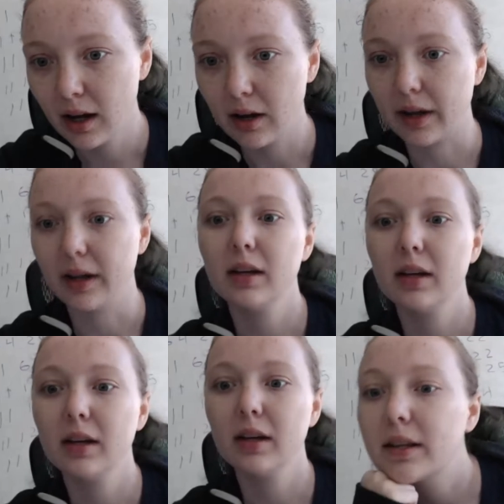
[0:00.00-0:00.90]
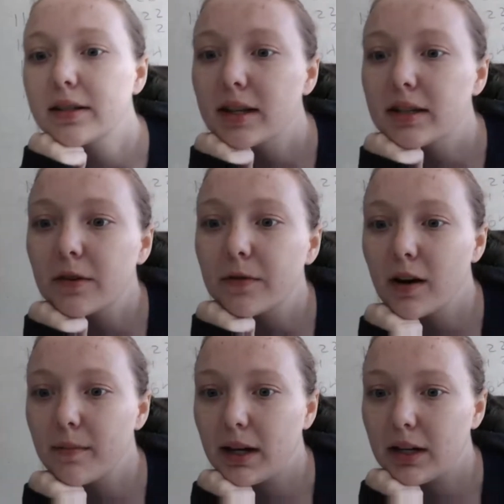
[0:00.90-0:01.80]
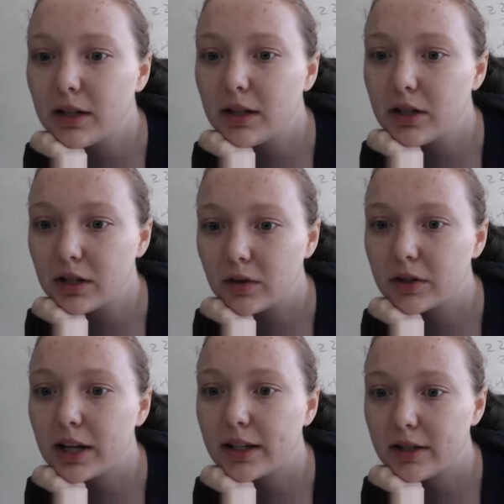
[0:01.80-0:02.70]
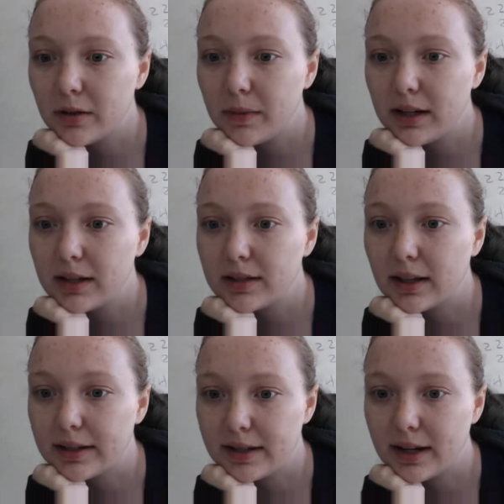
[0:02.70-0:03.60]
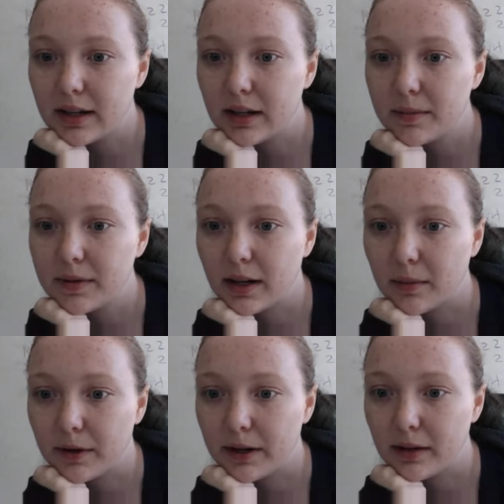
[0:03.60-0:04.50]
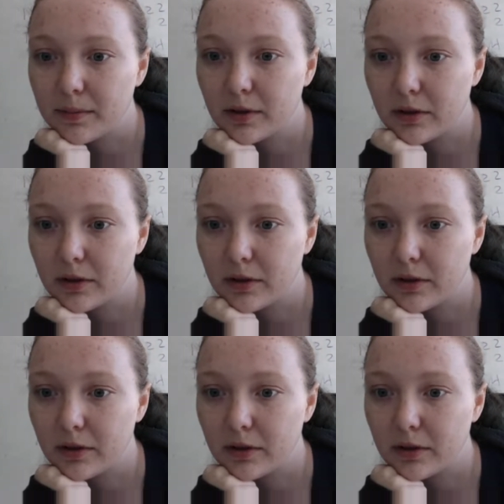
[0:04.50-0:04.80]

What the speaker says: Okay, so Tyler says, so far I've managed Discord chats, Zoom meetings, led stand-ups, and helped break up